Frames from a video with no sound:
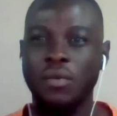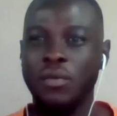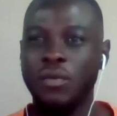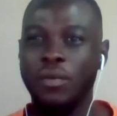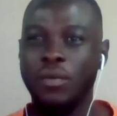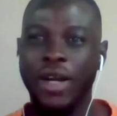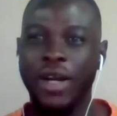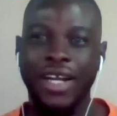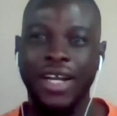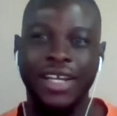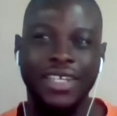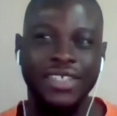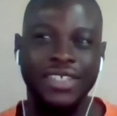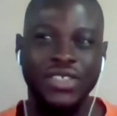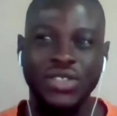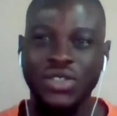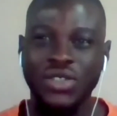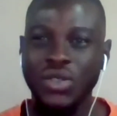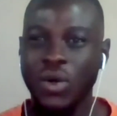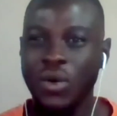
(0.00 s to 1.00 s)
by
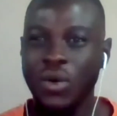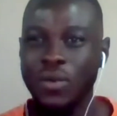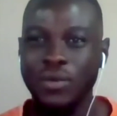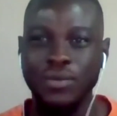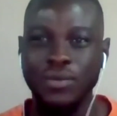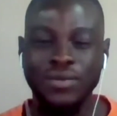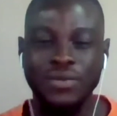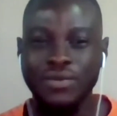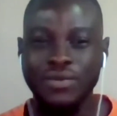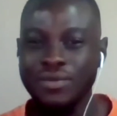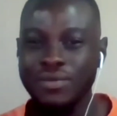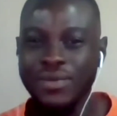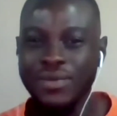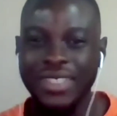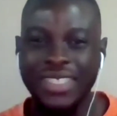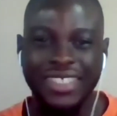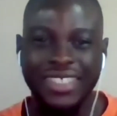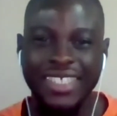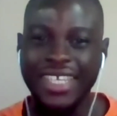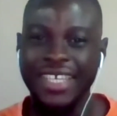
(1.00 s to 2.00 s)
some
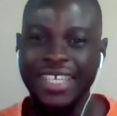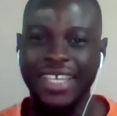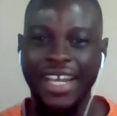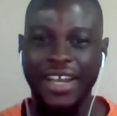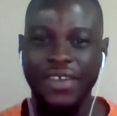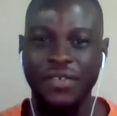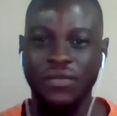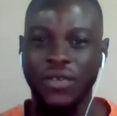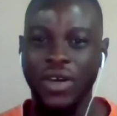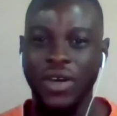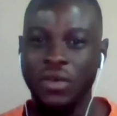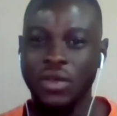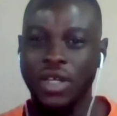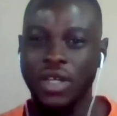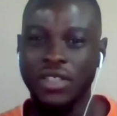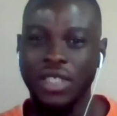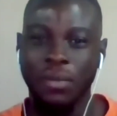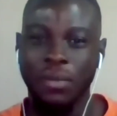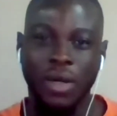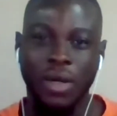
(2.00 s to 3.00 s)
mistake I found
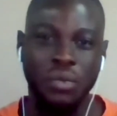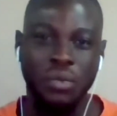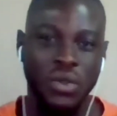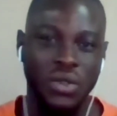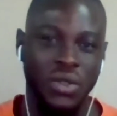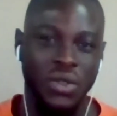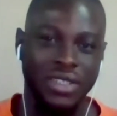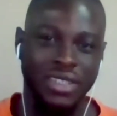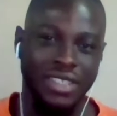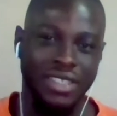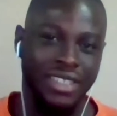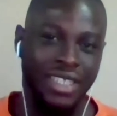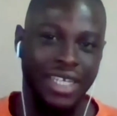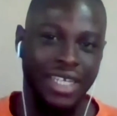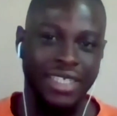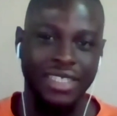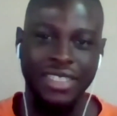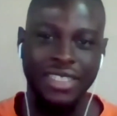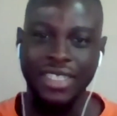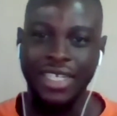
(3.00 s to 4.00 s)
out about product
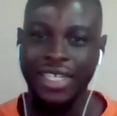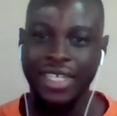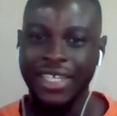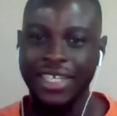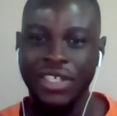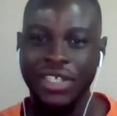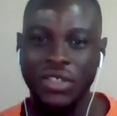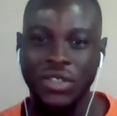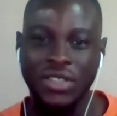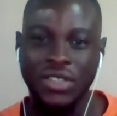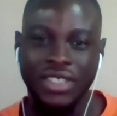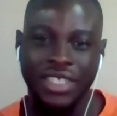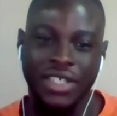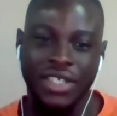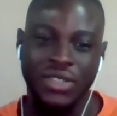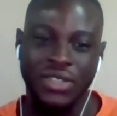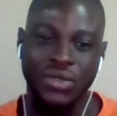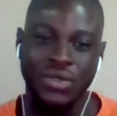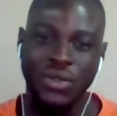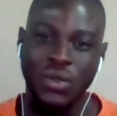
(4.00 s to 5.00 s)
designing and I just
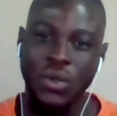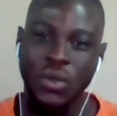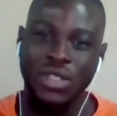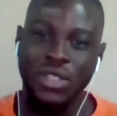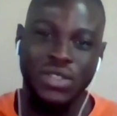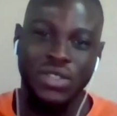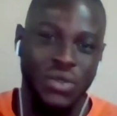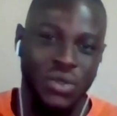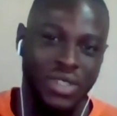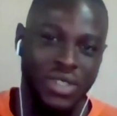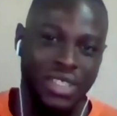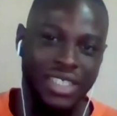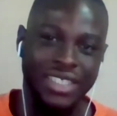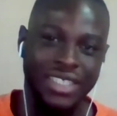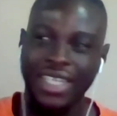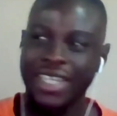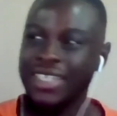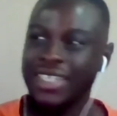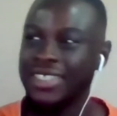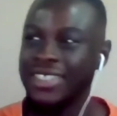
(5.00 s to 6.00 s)
decided to go into
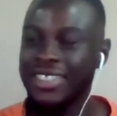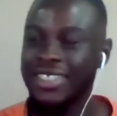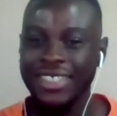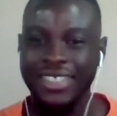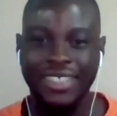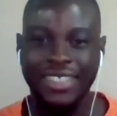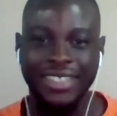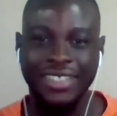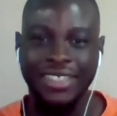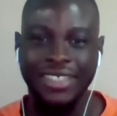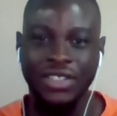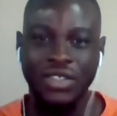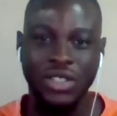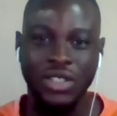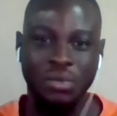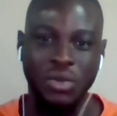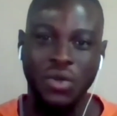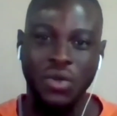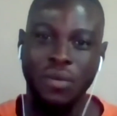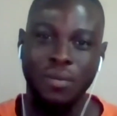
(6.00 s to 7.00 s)
it, and it has
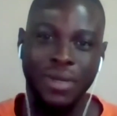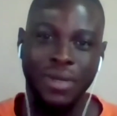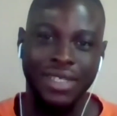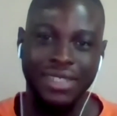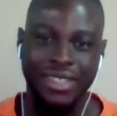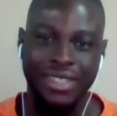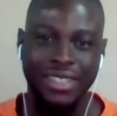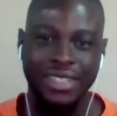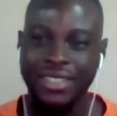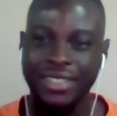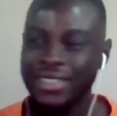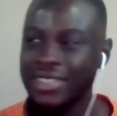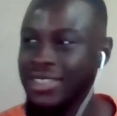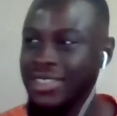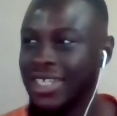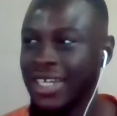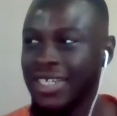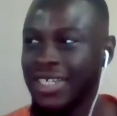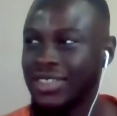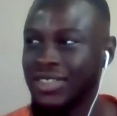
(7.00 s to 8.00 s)
just become my thing.
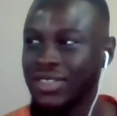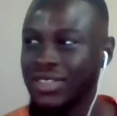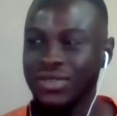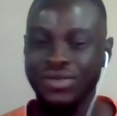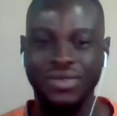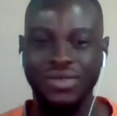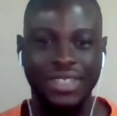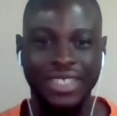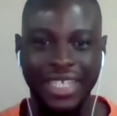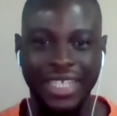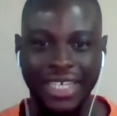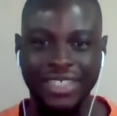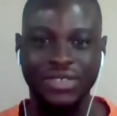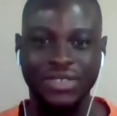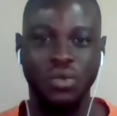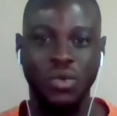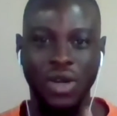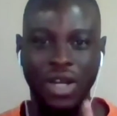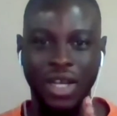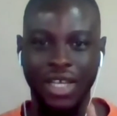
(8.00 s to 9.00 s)

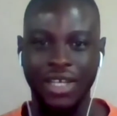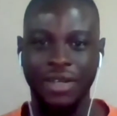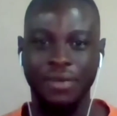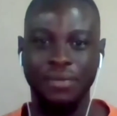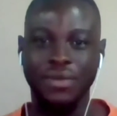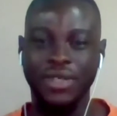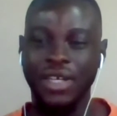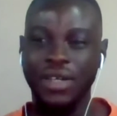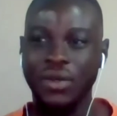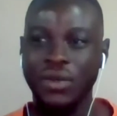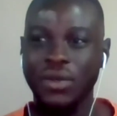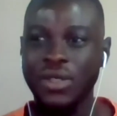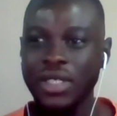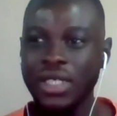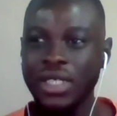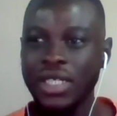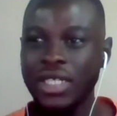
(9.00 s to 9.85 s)
That's where I am now.